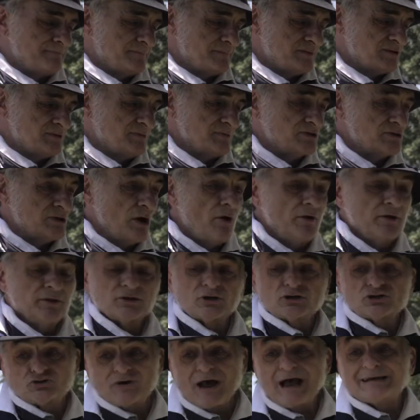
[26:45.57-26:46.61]
Smithsonian
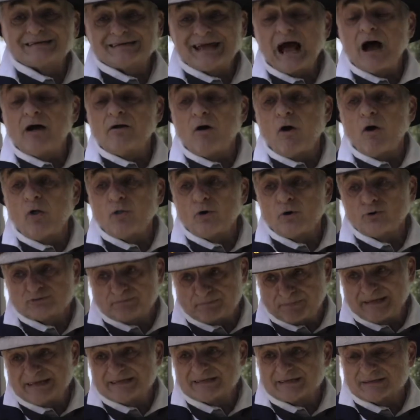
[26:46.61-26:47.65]
to track down all those
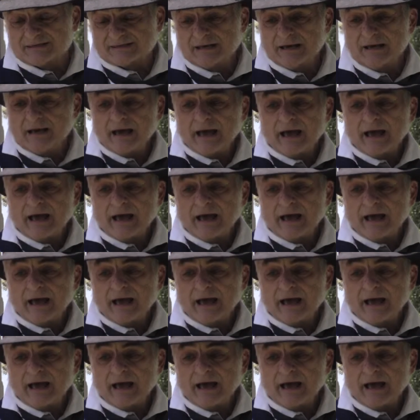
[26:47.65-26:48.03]
pieces.